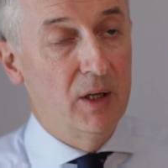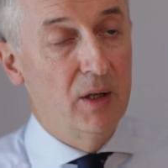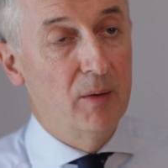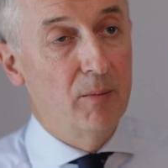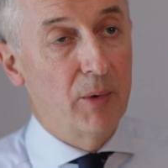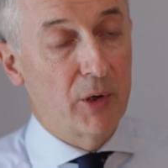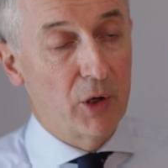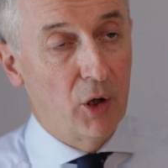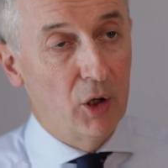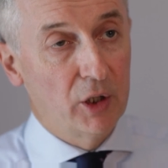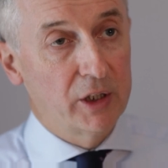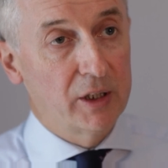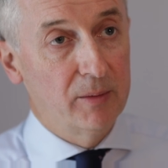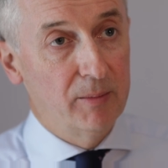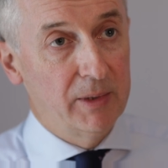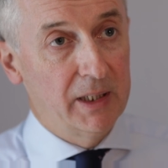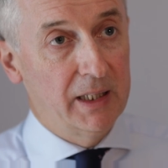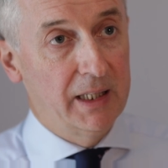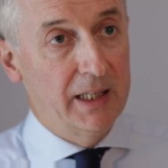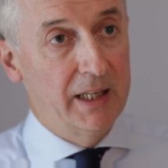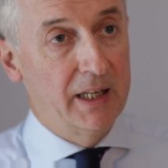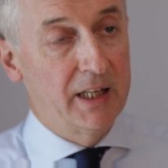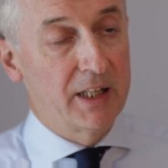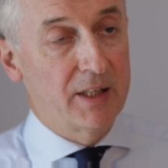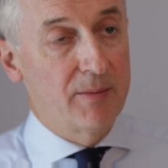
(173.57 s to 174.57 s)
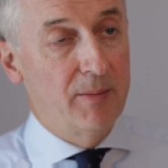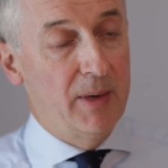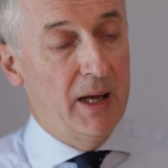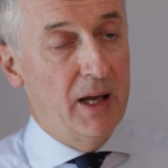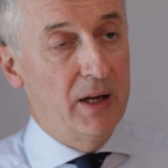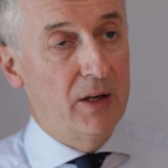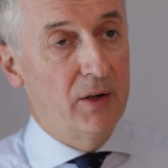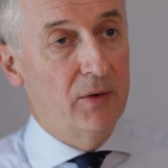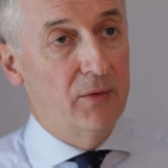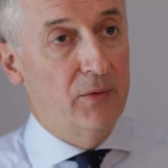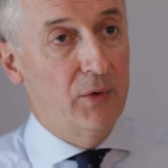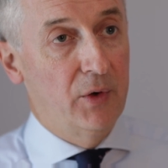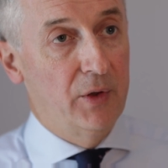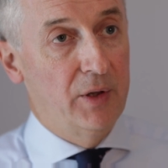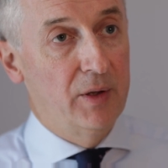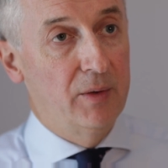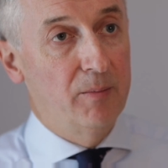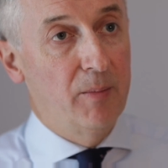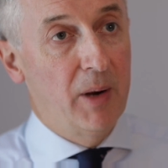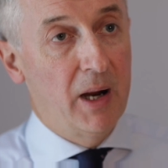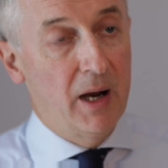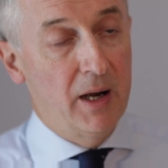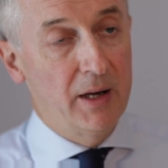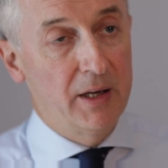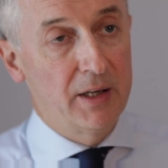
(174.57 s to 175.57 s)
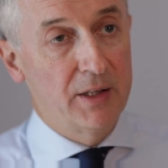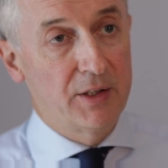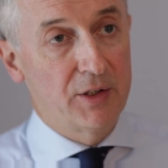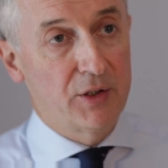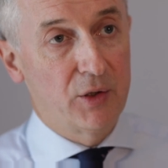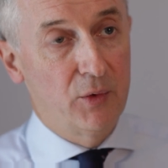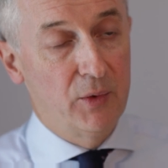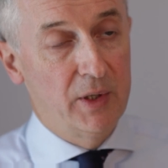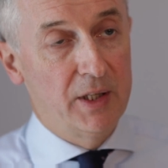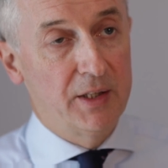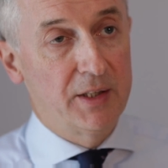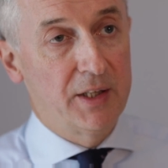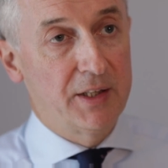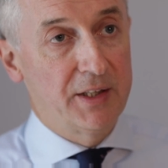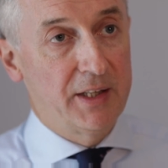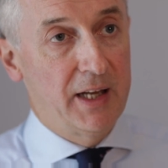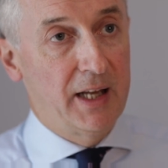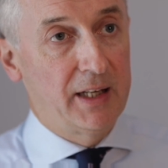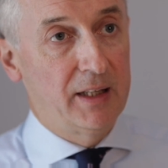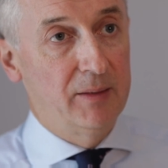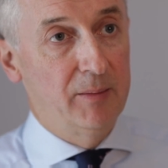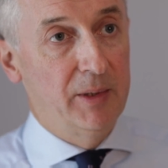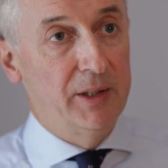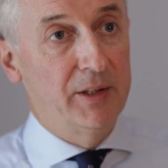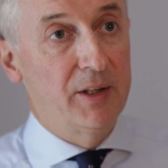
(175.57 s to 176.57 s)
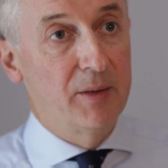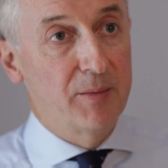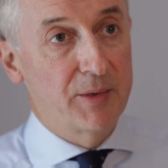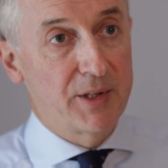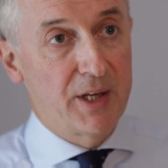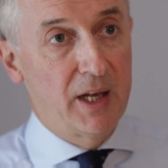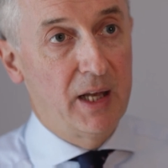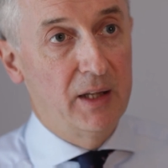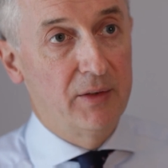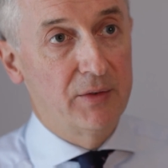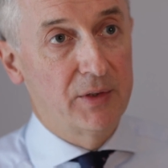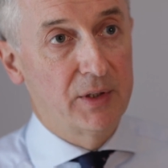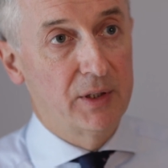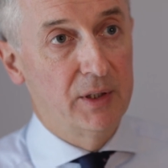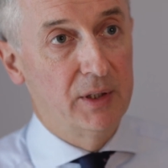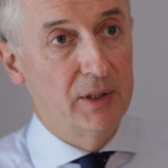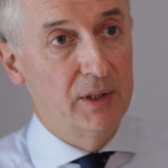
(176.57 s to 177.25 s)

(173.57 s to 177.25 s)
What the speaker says: But ultimately it is a matter for the parties to reach a settlement themselves.